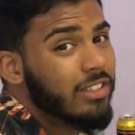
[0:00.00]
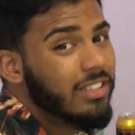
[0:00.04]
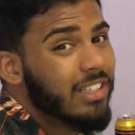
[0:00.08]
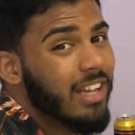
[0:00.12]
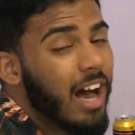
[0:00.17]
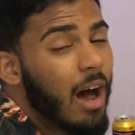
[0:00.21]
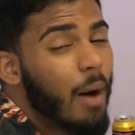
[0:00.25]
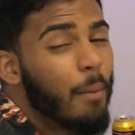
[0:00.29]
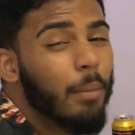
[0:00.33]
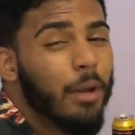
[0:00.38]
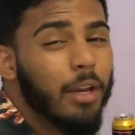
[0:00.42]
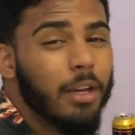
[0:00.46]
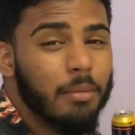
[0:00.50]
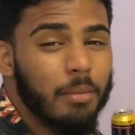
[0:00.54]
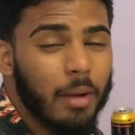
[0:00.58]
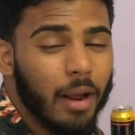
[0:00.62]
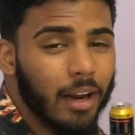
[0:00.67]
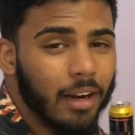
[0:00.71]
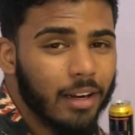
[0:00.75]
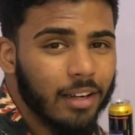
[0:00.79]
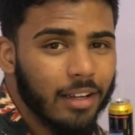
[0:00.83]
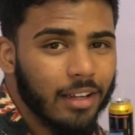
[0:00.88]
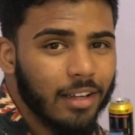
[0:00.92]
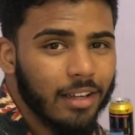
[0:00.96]
how many back?
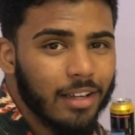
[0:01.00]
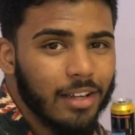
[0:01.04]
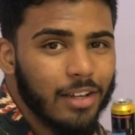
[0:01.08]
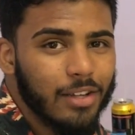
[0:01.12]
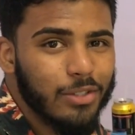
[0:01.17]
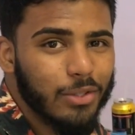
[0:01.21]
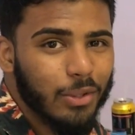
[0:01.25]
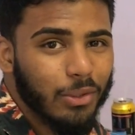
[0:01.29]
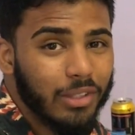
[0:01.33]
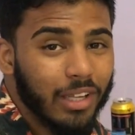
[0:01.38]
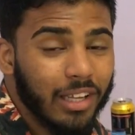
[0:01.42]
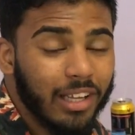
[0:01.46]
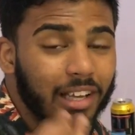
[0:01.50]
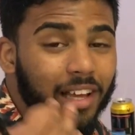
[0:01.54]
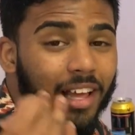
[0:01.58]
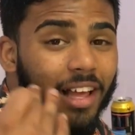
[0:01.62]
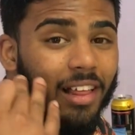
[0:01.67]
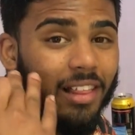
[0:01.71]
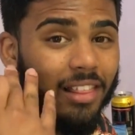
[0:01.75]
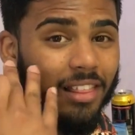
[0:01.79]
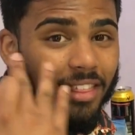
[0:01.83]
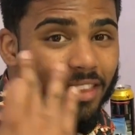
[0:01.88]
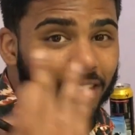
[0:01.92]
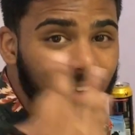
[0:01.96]
So take
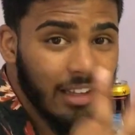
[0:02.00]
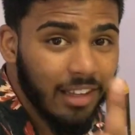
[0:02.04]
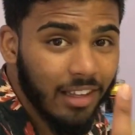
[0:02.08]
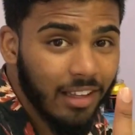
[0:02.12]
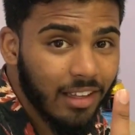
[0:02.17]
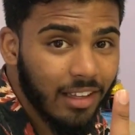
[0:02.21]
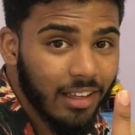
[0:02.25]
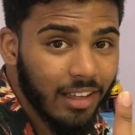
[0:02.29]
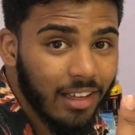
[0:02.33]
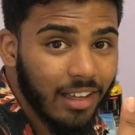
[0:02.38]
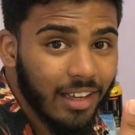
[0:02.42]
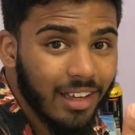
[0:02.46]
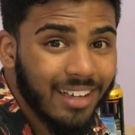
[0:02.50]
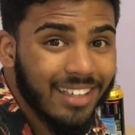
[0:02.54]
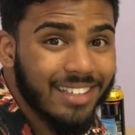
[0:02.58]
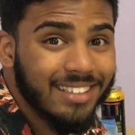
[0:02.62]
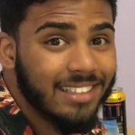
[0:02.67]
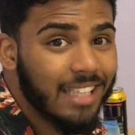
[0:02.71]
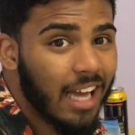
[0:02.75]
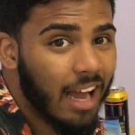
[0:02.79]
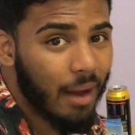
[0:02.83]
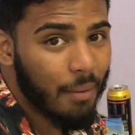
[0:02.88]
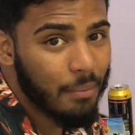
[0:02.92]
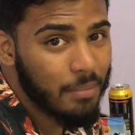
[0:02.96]
3
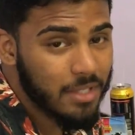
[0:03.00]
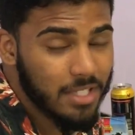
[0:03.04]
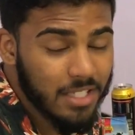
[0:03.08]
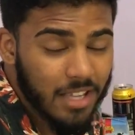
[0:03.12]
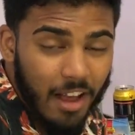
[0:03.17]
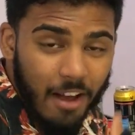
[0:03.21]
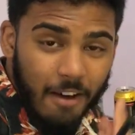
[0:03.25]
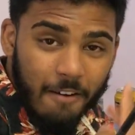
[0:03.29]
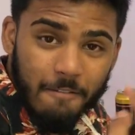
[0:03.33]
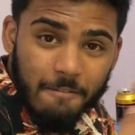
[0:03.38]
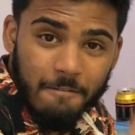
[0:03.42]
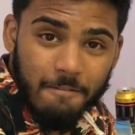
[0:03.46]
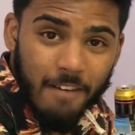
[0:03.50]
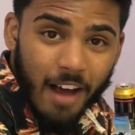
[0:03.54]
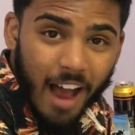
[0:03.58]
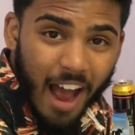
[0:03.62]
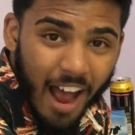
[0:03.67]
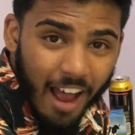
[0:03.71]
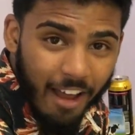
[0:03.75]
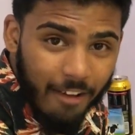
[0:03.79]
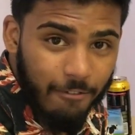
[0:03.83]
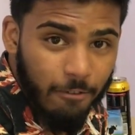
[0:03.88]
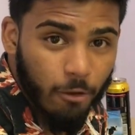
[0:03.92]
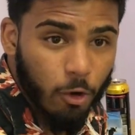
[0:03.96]
times
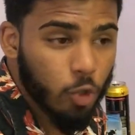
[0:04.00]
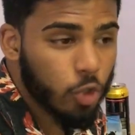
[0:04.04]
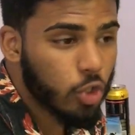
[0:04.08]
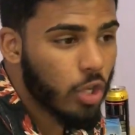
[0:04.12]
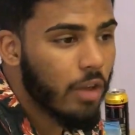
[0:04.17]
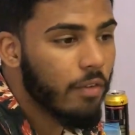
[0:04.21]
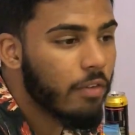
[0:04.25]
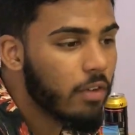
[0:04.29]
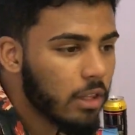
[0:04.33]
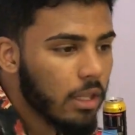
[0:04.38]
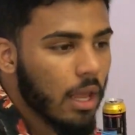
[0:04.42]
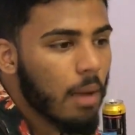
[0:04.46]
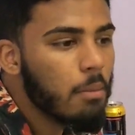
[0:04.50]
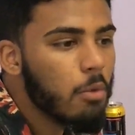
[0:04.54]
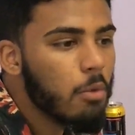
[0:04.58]
5, because every time